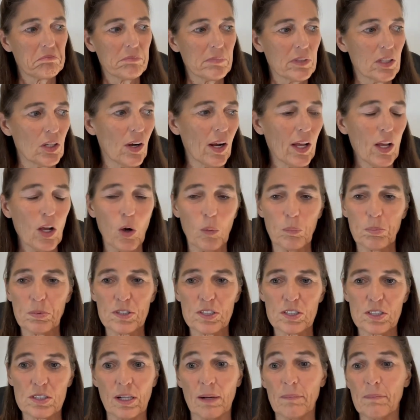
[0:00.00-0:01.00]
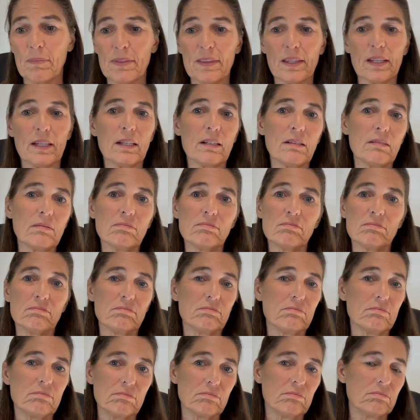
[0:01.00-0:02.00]
you know, I hoped something
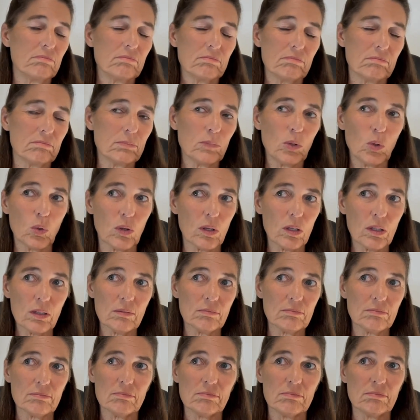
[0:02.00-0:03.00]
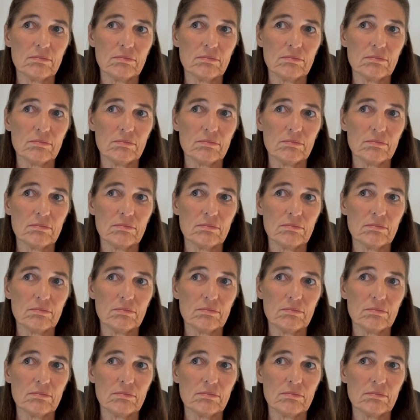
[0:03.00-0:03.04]
more